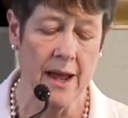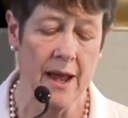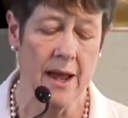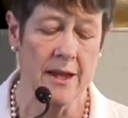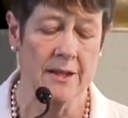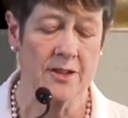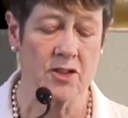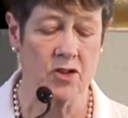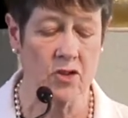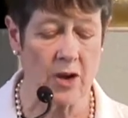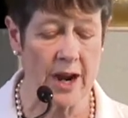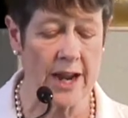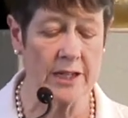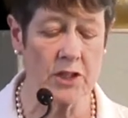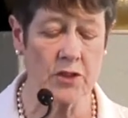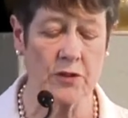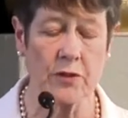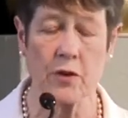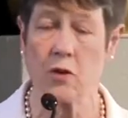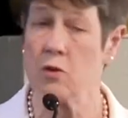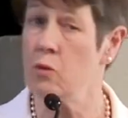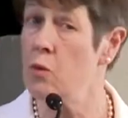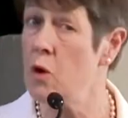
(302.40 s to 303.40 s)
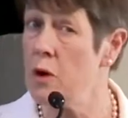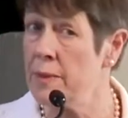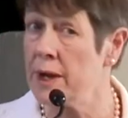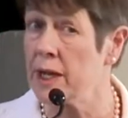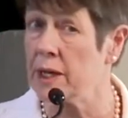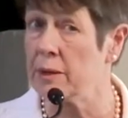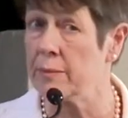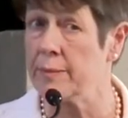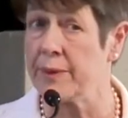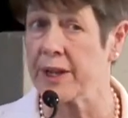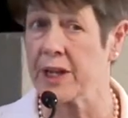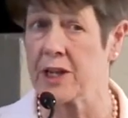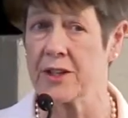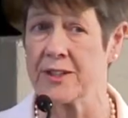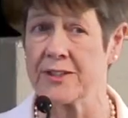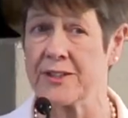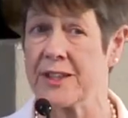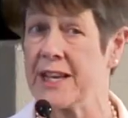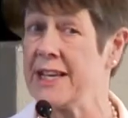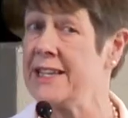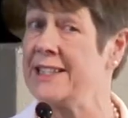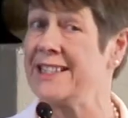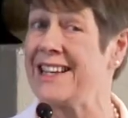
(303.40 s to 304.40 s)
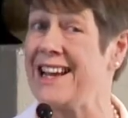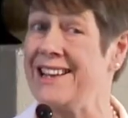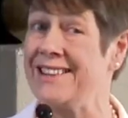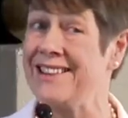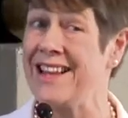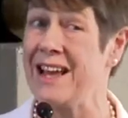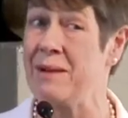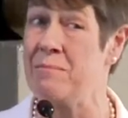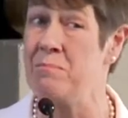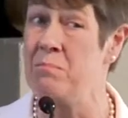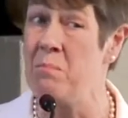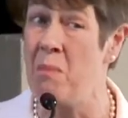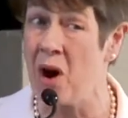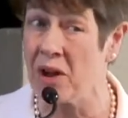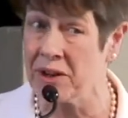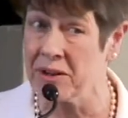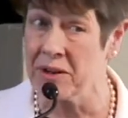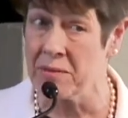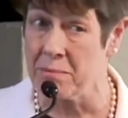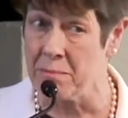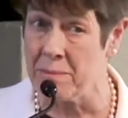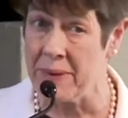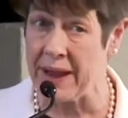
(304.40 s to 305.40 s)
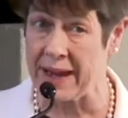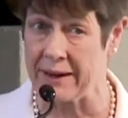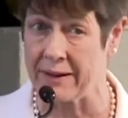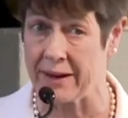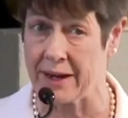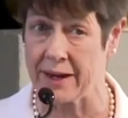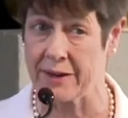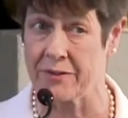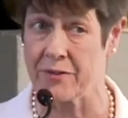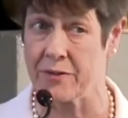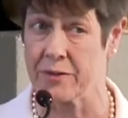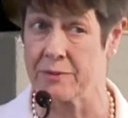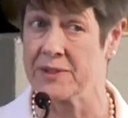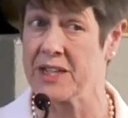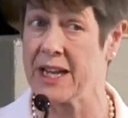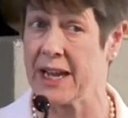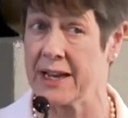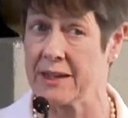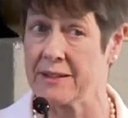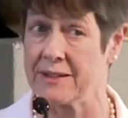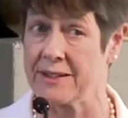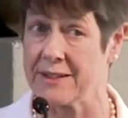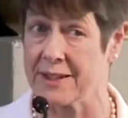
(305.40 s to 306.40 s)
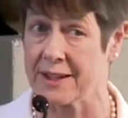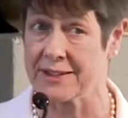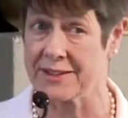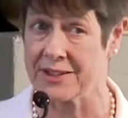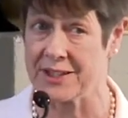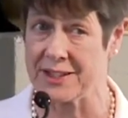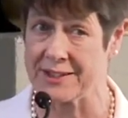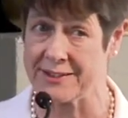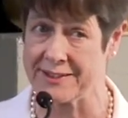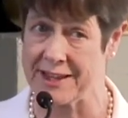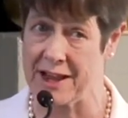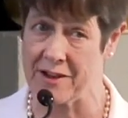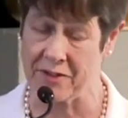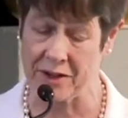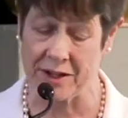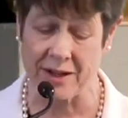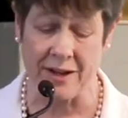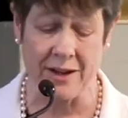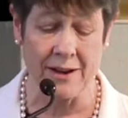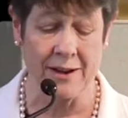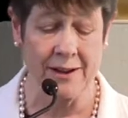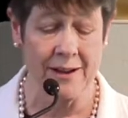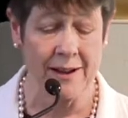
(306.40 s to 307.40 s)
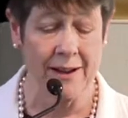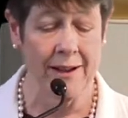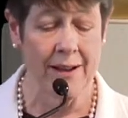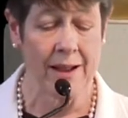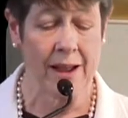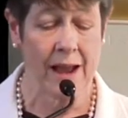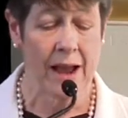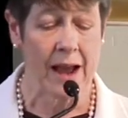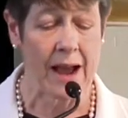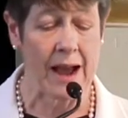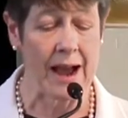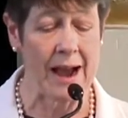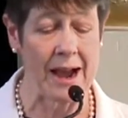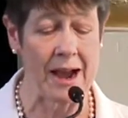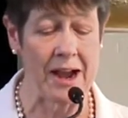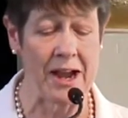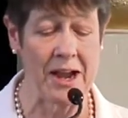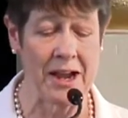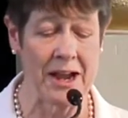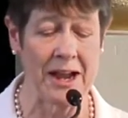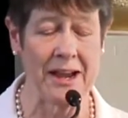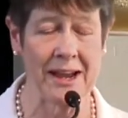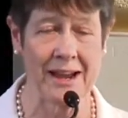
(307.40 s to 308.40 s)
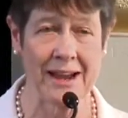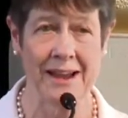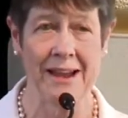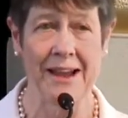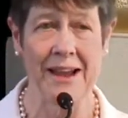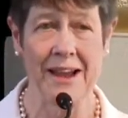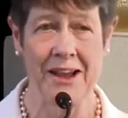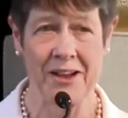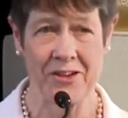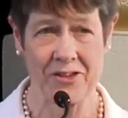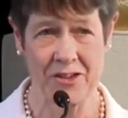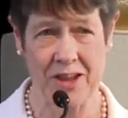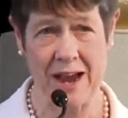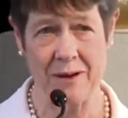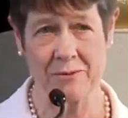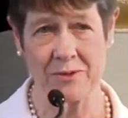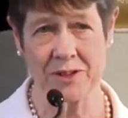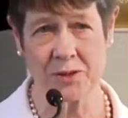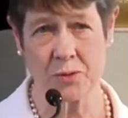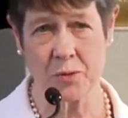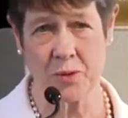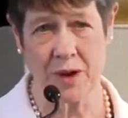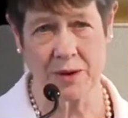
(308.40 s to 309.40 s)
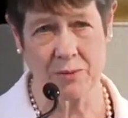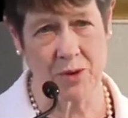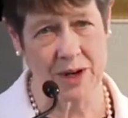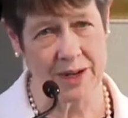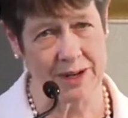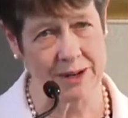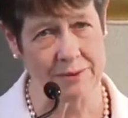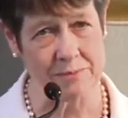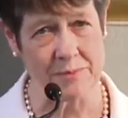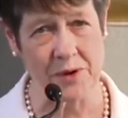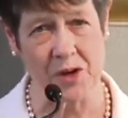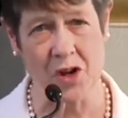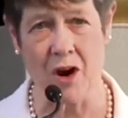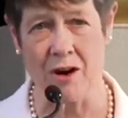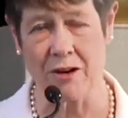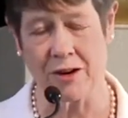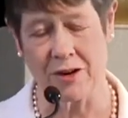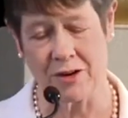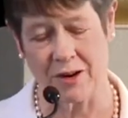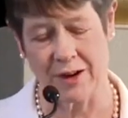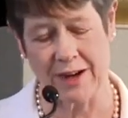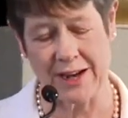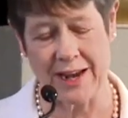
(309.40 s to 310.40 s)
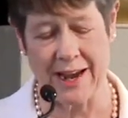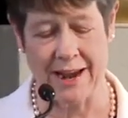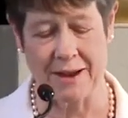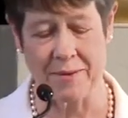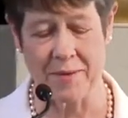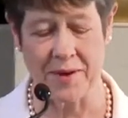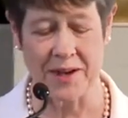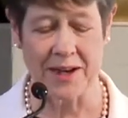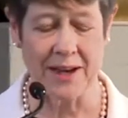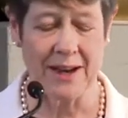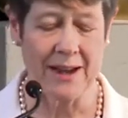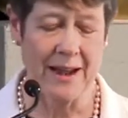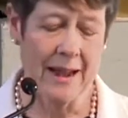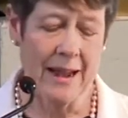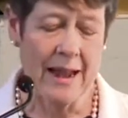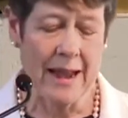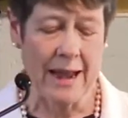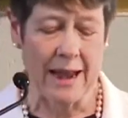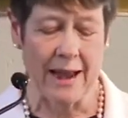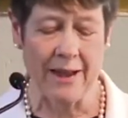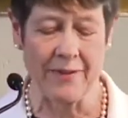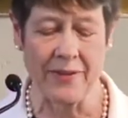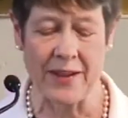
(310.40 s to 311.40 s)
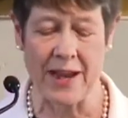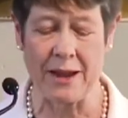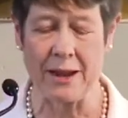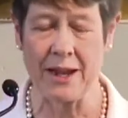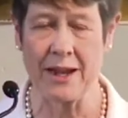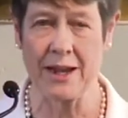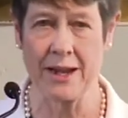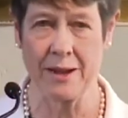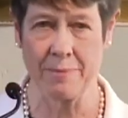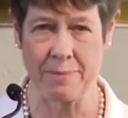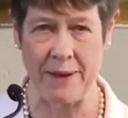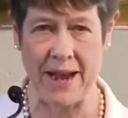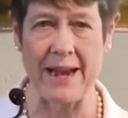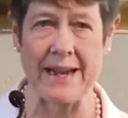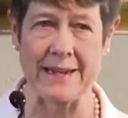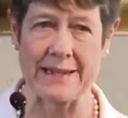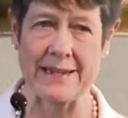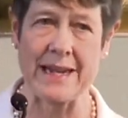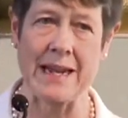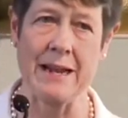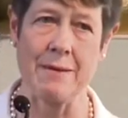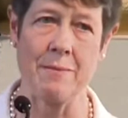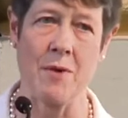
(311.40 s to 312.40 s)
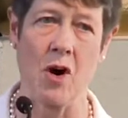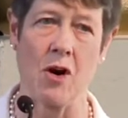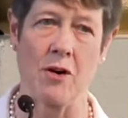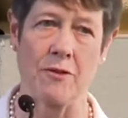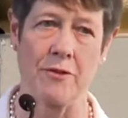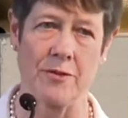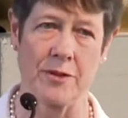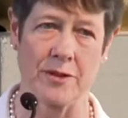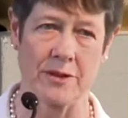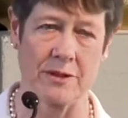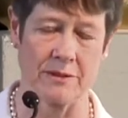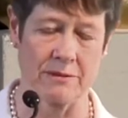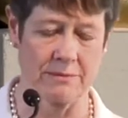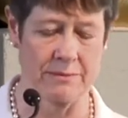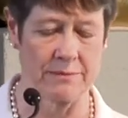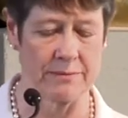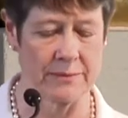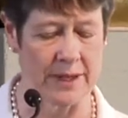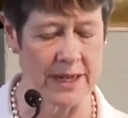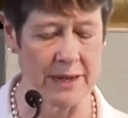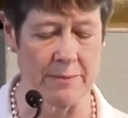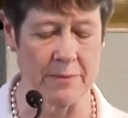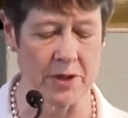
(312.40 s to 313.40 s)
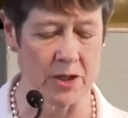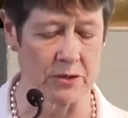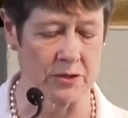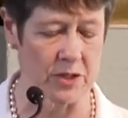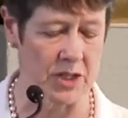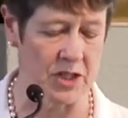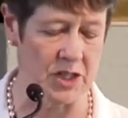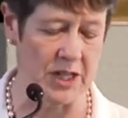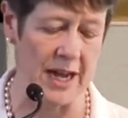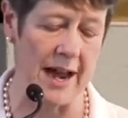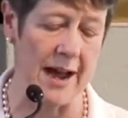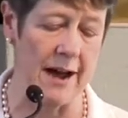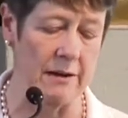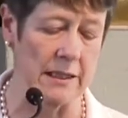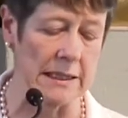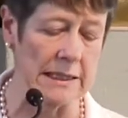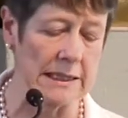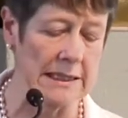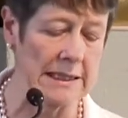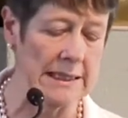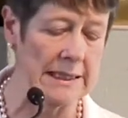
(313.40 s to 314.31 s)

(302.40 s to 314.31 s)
strange for a woman because they date their modern period from 1067. That was when William the Conqueror came in, and they paid him off, and he built the tower